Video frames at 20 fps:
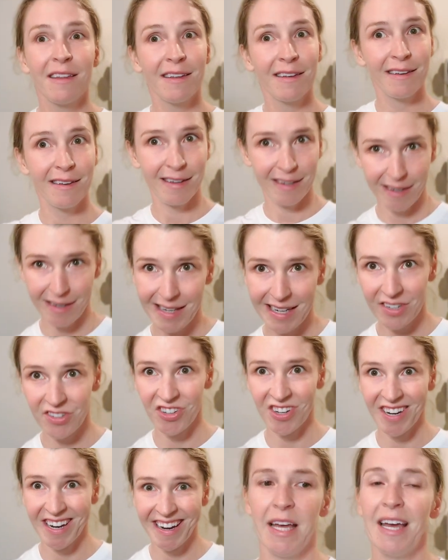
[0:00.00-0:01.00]

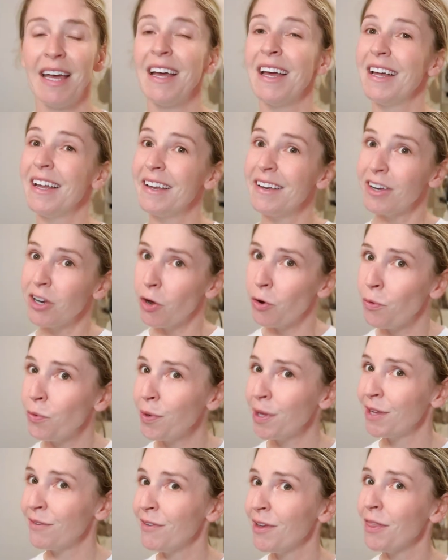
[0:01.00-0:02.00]
conditioning. And no,
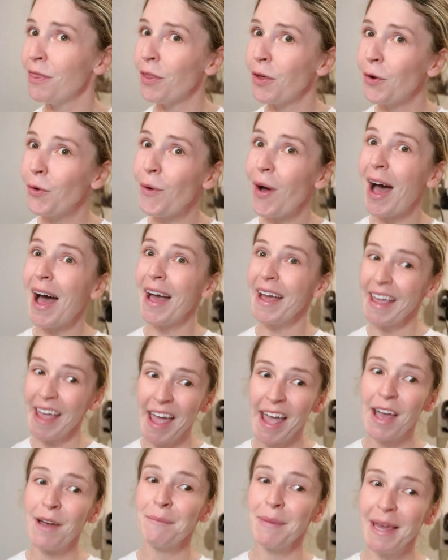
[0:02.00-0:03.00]
even though I
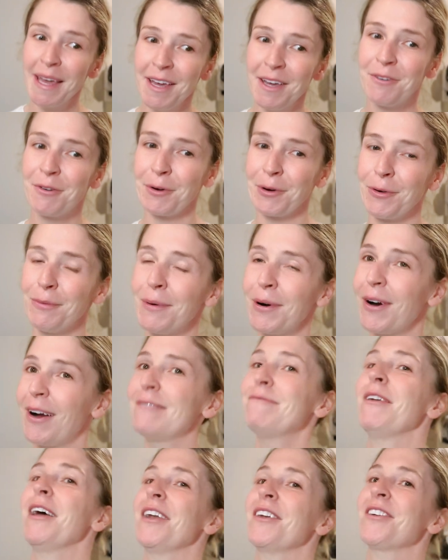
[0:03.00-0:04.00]
am a groomer,
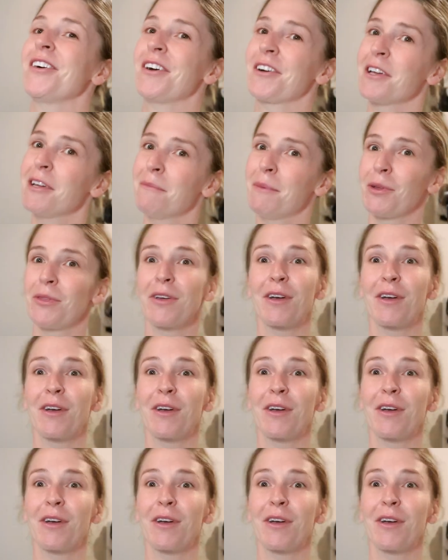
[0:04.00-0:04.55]
I'm not talking about the